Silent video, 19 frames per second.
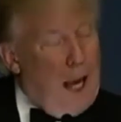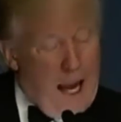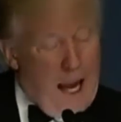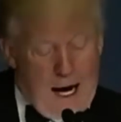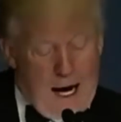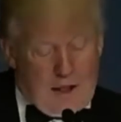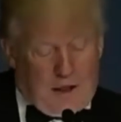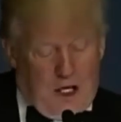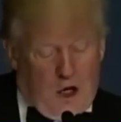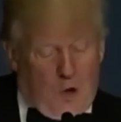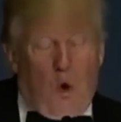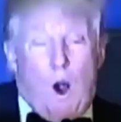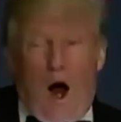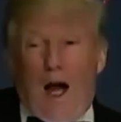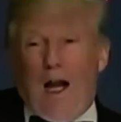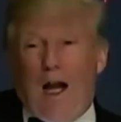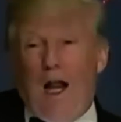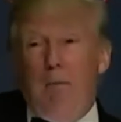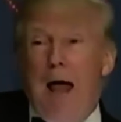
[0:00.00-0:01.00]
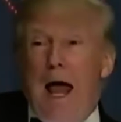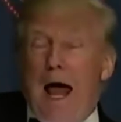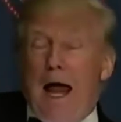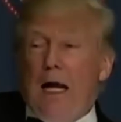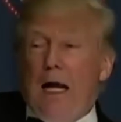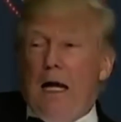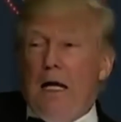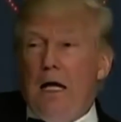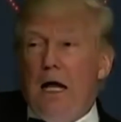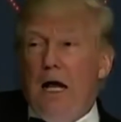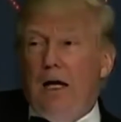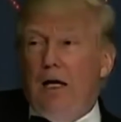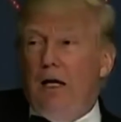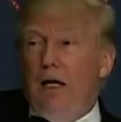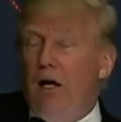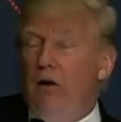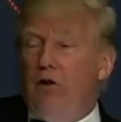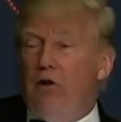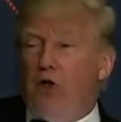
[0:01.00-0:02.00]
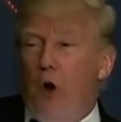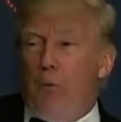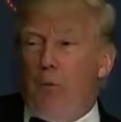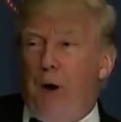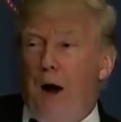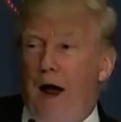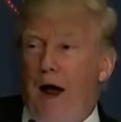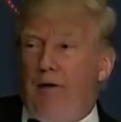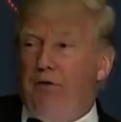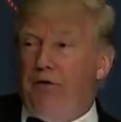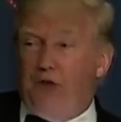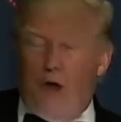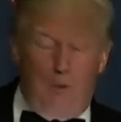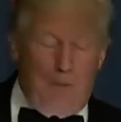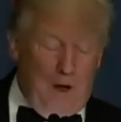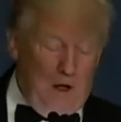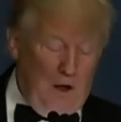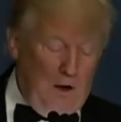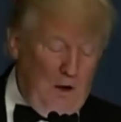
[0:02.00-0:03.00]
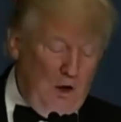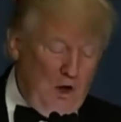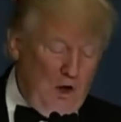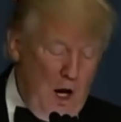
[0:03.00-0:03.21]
And I think while I'm at it, and you're so proud of so many of the